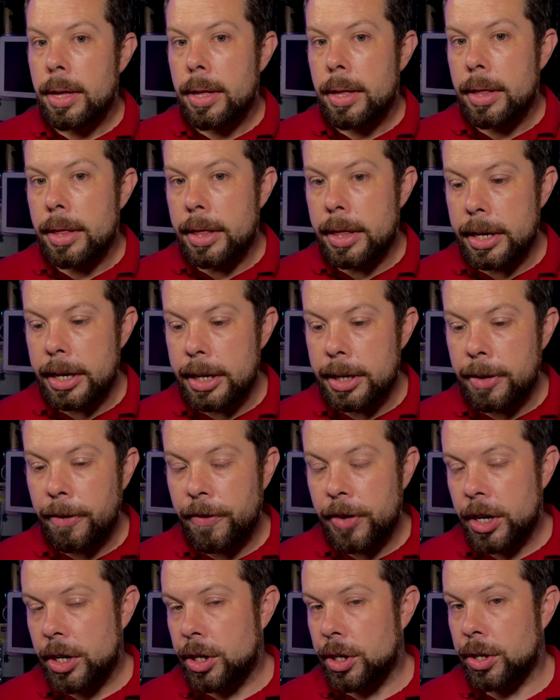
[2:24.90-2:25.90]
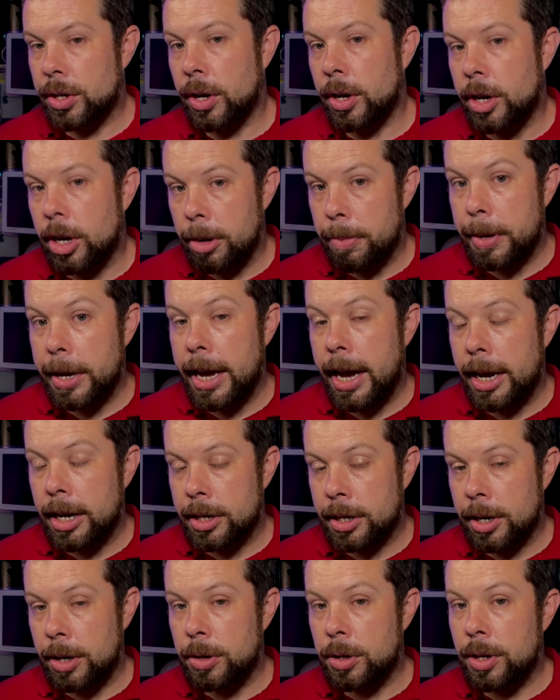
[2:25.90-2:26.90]
these features are going to be
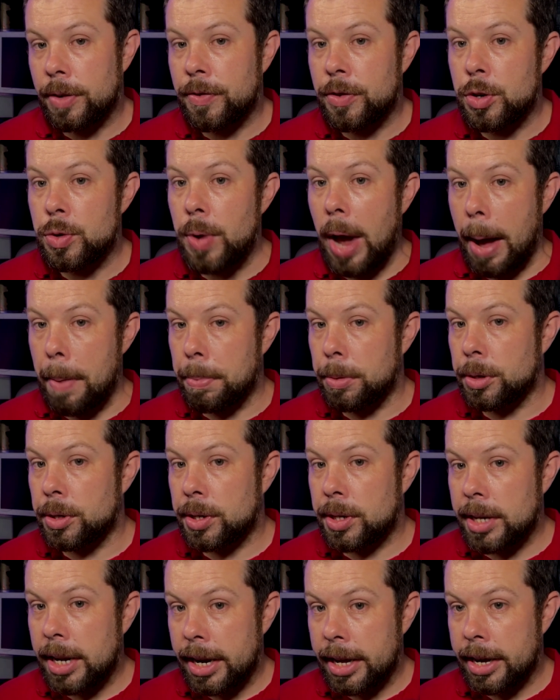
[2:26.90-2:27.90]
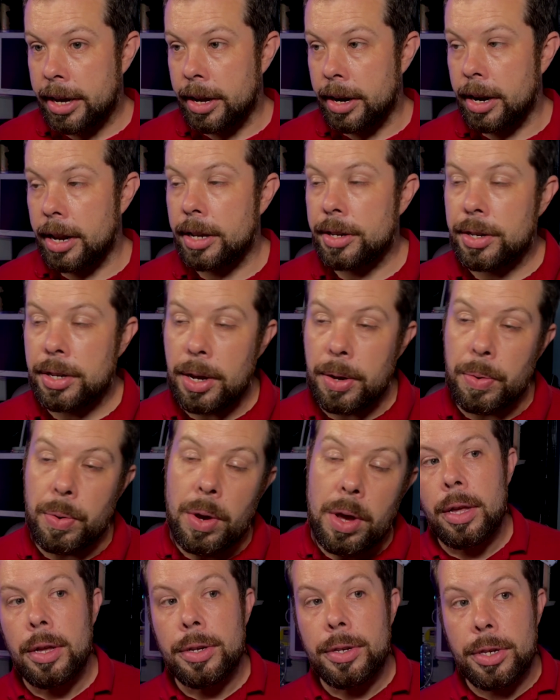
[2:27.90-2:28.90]
exclusive to Apple Silicon. So,
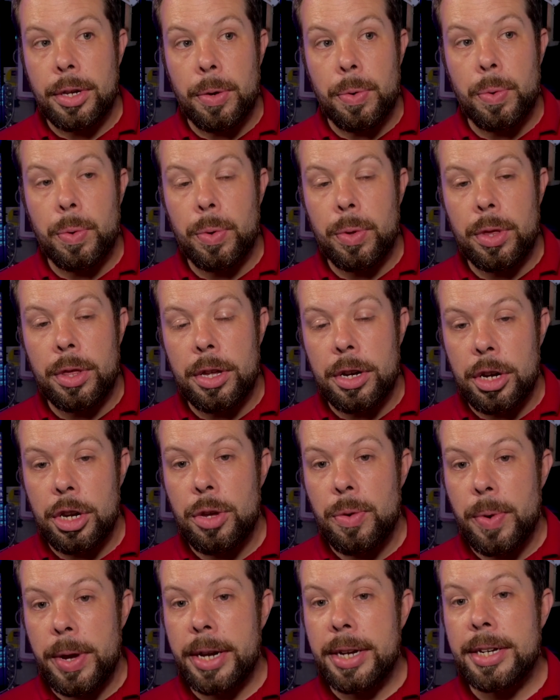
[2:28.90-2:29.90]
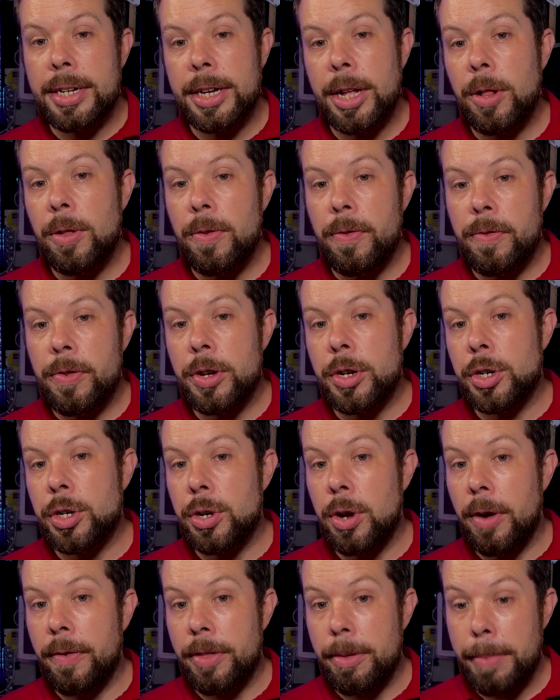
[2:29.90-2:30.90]
so the new Intel
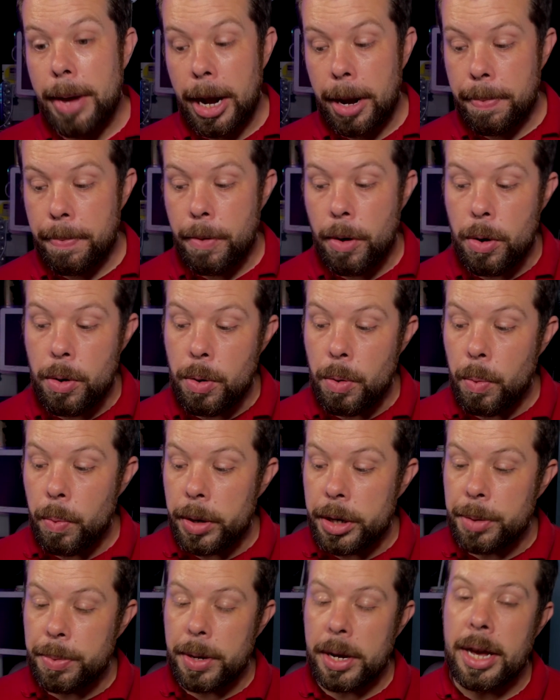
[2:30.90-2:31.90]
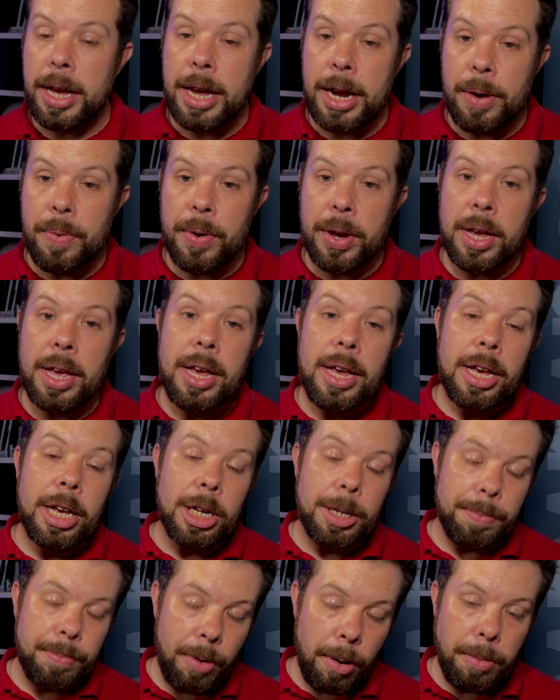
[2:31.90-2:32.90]
version of the Mac Pro, which we are hearing
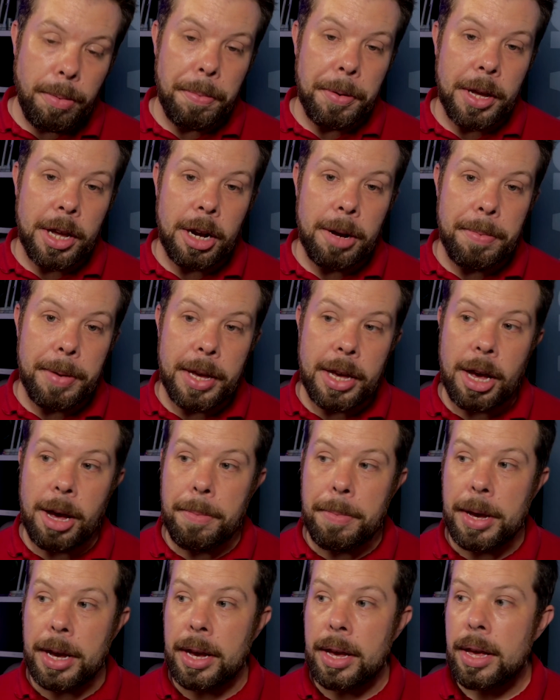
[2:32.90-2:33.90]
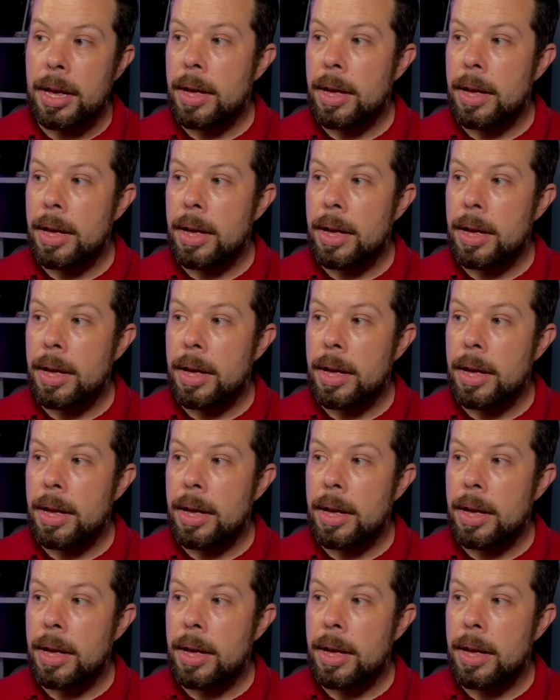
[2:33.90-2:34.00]
is probably going to be coming